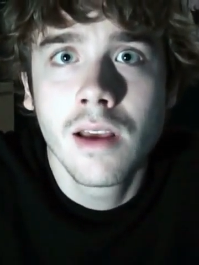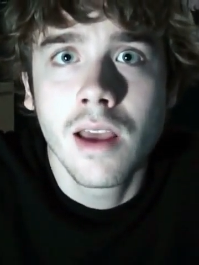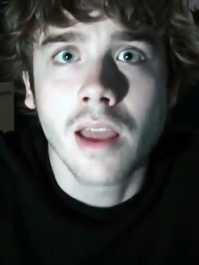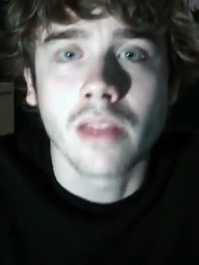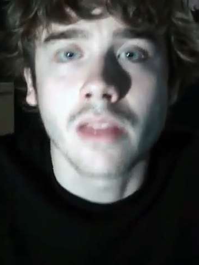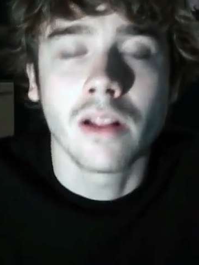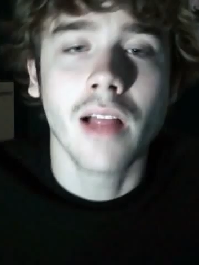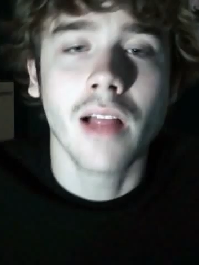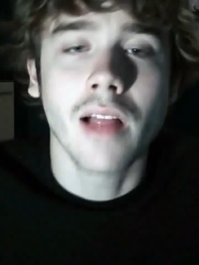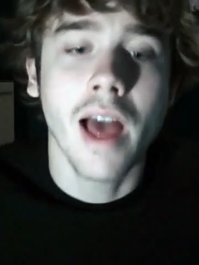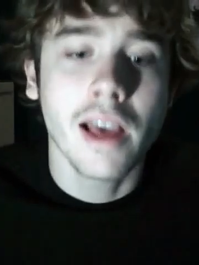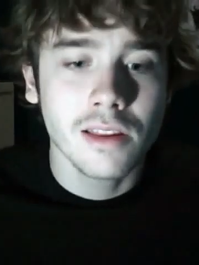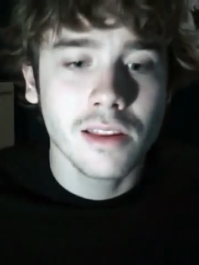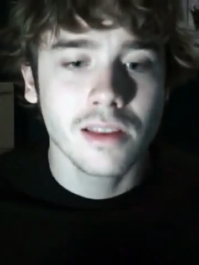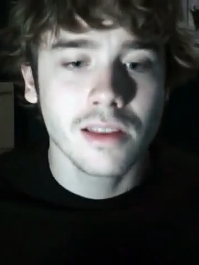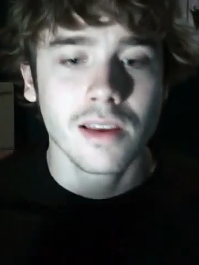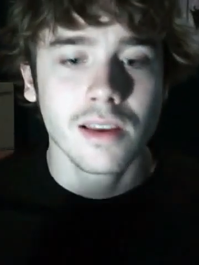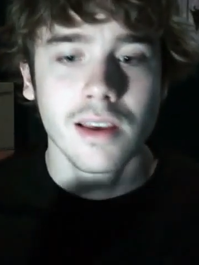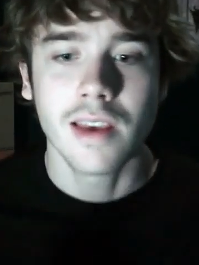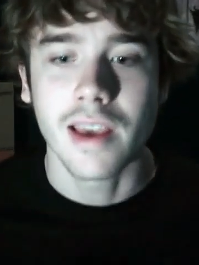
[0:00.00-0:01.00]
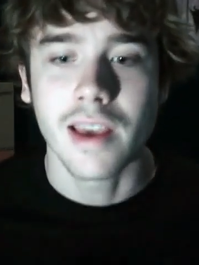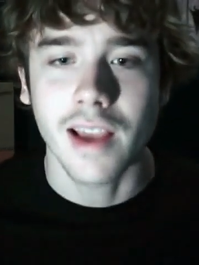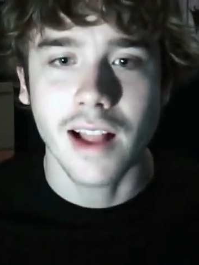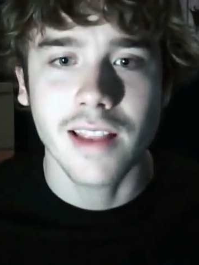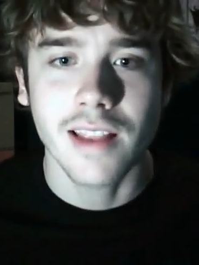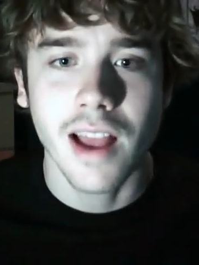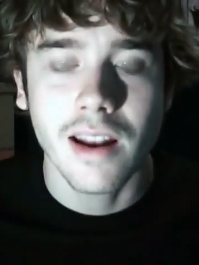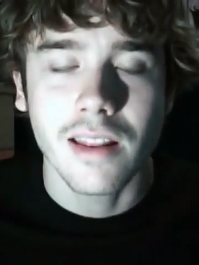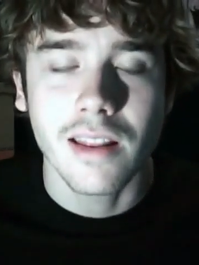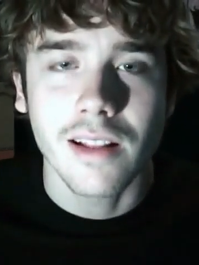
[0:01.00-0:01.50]
And it got
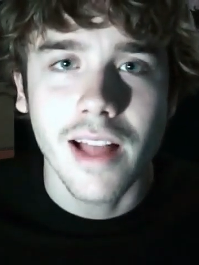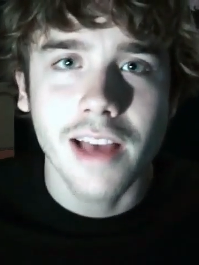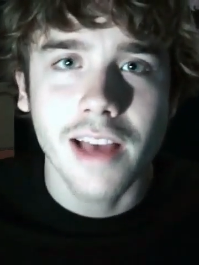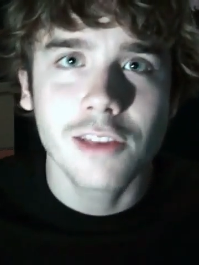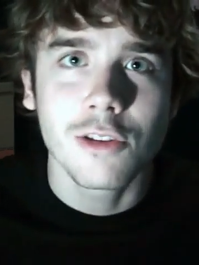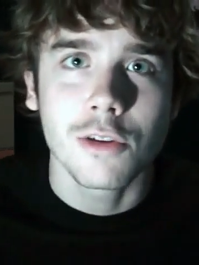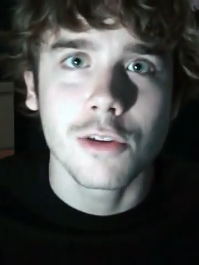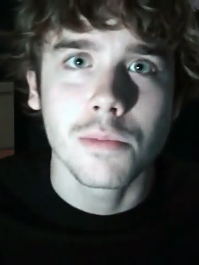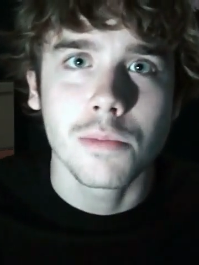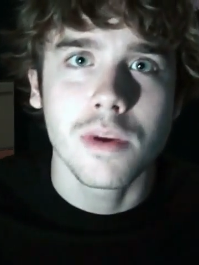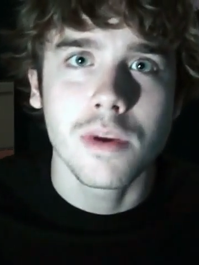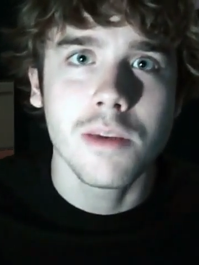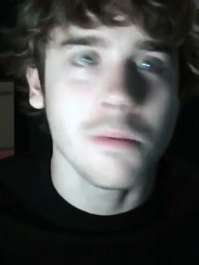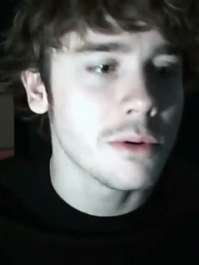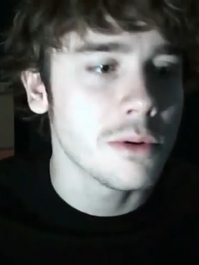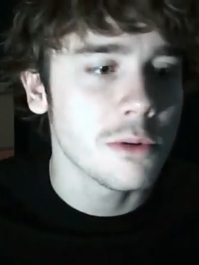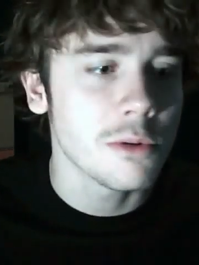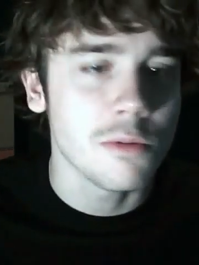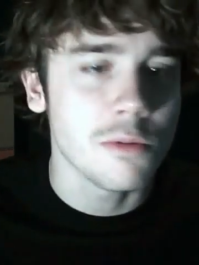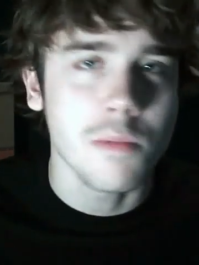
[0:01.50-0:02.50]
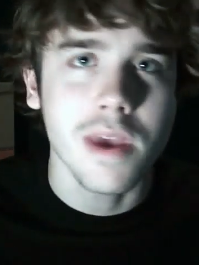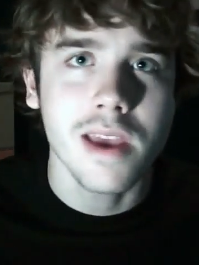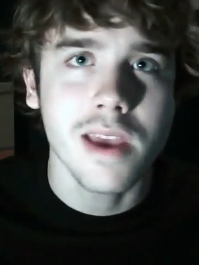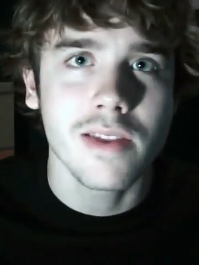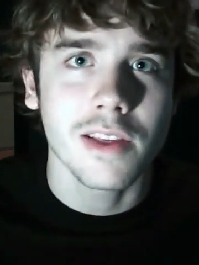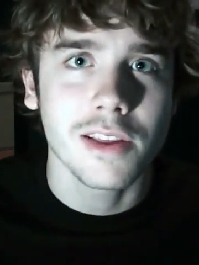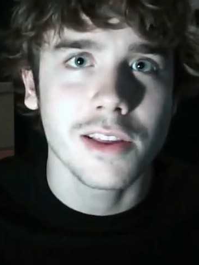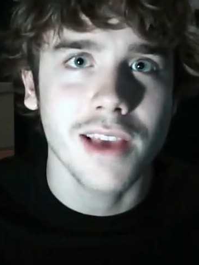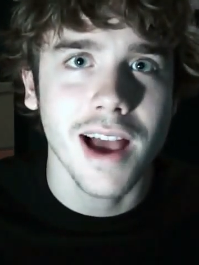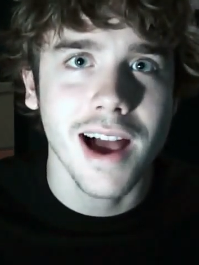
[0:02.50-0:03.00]
down to the last two people. It was me and
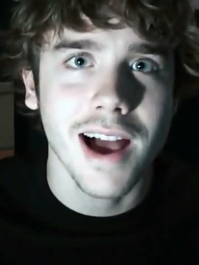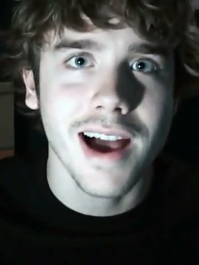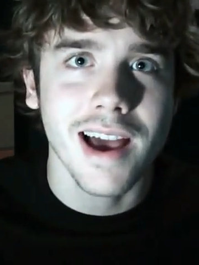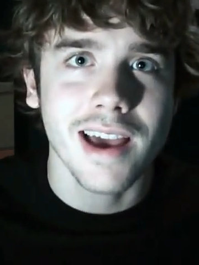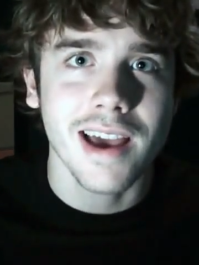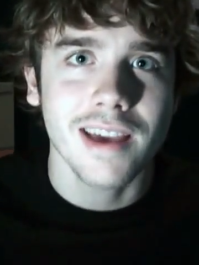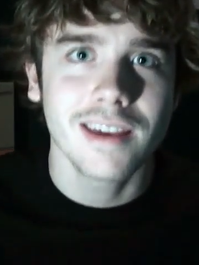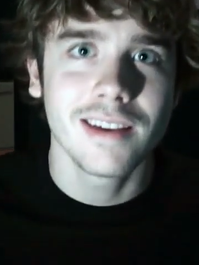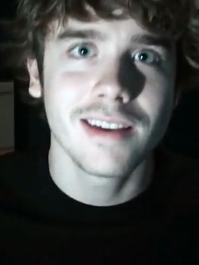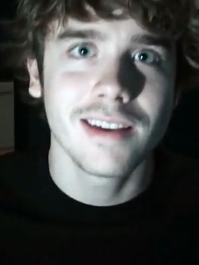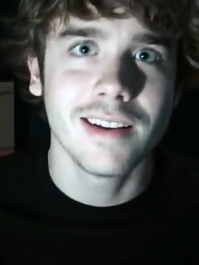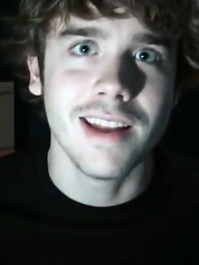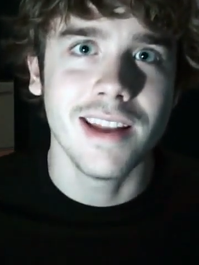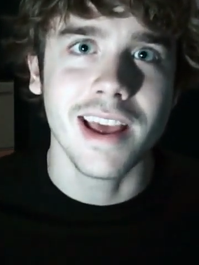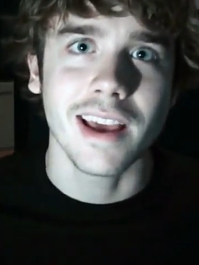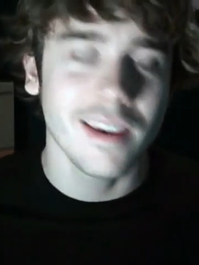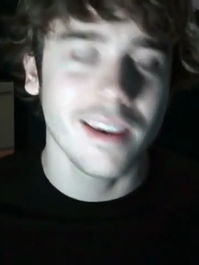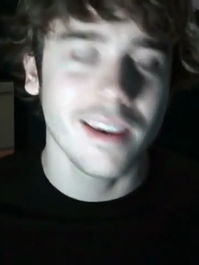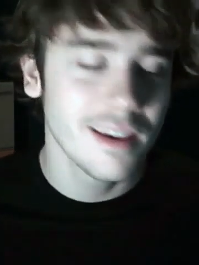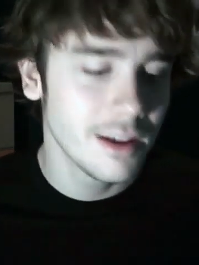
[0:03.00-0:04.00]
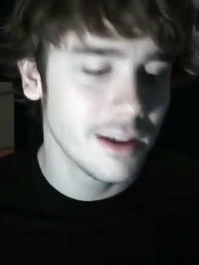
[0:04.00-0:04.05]
this guy, Nick.